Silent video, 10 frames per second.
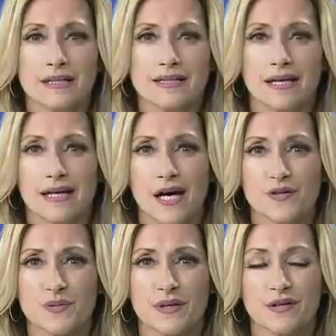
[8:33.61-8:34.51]
Today,
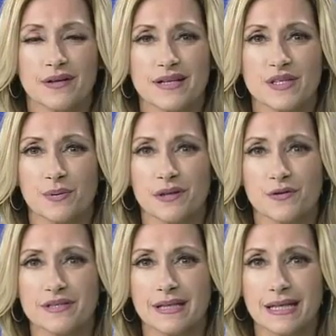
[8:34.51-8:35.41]
House Speaker Nancy
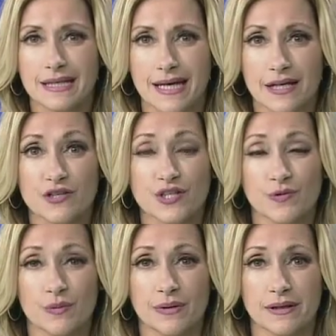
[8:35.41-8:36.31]
Pelosi indicated she
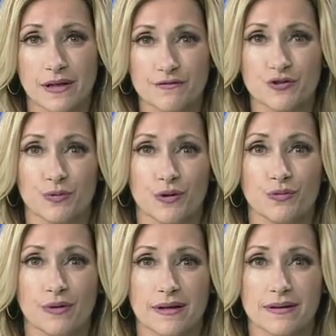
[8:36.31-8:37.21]
would be
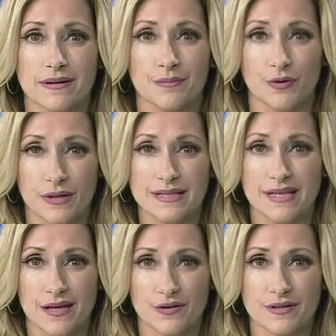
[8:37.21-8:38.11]
comfortable with Bernie
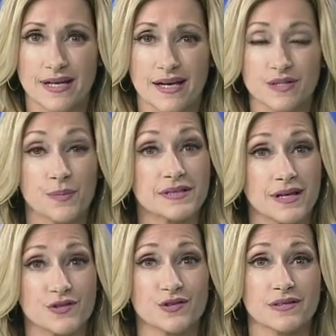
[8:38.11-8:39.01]
Sanders as a
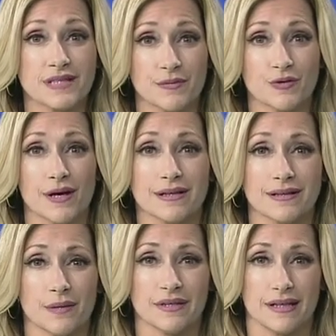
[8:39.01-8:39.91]
potential Democratic
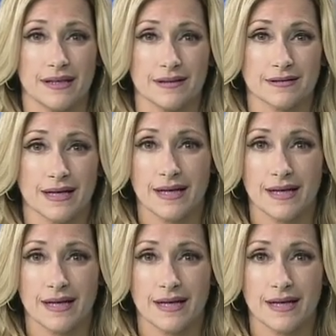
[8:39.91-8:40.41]
nominee.